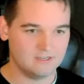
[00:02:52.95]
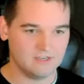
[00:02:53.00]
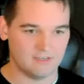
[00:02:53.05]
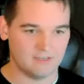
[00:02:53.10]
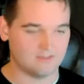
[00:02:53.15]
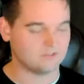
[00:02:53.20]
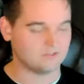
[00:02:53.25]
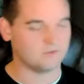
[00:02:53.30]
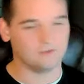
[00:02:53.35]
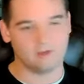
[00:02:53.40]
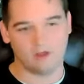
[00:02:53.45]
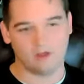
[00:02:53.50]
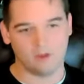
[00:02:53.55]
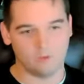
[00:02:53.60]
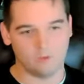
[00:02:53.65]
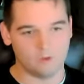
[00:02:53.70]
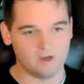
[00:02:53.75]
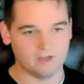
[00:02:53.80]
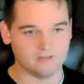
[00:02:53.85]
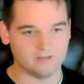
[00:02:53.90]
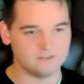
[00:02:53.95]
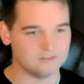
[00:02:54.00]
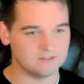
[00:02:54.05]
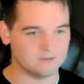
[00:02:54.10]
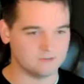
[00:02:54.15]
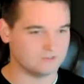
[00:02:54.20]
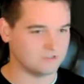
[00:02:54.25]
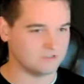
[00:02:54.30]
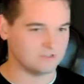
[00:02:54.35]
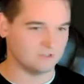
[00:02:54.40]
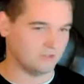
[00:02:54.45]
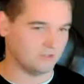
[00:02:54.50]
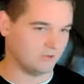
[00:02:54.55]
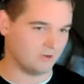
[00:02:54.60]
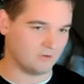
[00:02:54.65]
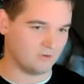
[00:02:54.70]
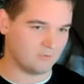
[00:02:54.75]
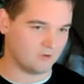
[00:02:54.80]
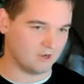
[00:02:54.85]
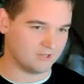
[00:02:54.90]
And that's really all it was. It was just a
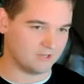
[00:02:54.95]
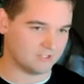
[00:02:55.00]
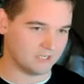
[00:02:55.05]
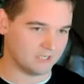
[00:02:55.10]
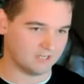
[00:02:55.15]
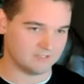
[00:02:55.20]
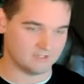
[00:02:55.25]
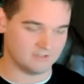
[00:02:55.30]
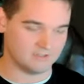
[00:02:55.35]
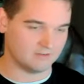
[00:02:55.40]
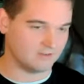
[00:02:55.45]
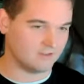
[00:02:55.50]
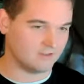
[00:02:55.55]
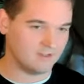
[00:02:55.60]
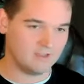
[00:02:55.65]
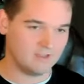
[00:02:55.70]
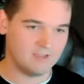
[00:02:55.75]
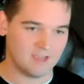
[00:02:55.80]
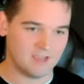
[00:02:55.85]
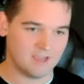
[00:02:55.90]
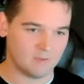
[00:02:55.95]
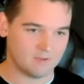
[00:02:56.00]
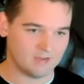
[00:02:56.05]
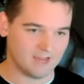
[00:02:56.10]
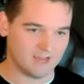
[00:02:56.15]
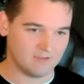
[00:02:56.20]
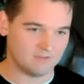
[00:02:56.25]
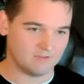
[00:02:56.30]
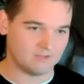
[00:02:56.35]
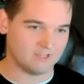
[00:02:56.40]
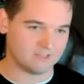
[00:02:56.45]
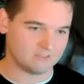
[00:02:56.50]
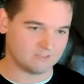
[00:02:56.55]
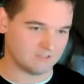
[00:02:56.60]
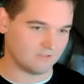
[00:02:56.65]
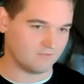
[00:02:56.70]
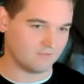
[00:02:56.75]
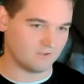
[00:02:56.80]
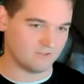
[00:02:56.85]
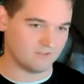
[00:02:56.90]
logo project, and we'd have all that
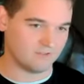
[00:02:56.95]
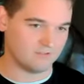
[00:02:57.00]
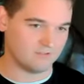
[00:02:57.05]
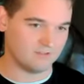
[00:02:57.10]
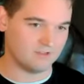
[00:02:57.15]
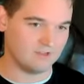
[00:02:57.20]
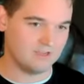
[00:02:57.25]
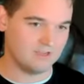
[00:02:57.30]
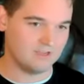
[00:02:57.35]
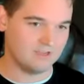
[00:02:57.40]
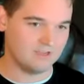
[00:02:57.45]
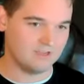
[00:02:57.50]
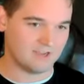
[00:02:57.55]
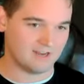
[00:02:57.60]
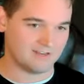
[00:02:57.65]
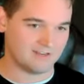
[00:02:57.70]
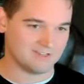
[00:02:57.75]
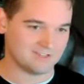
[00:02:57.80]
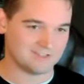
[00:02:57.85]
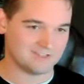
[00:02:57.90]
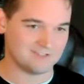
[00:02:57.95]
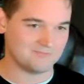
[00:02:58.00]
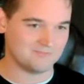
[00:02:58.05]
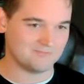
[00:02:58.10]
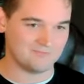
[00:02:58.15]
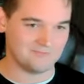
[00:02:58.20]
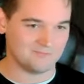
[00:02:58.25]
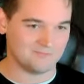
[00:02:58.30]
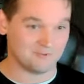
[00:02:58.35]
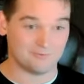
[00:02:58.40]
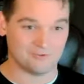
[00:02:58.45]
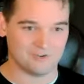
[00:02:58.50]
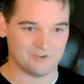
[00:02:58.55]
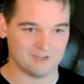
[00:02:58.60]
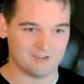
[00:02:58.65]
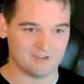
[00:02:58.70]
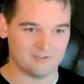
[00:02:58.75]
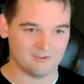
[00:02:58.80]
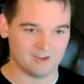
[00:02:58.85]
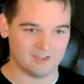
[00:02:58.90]
stuff on kind of just for
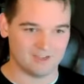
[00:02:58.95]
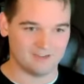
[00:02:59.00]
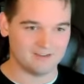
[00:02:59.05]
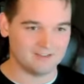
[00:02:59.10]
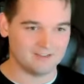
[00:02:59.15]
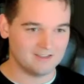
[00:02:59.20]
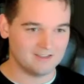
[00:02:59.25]
free, right?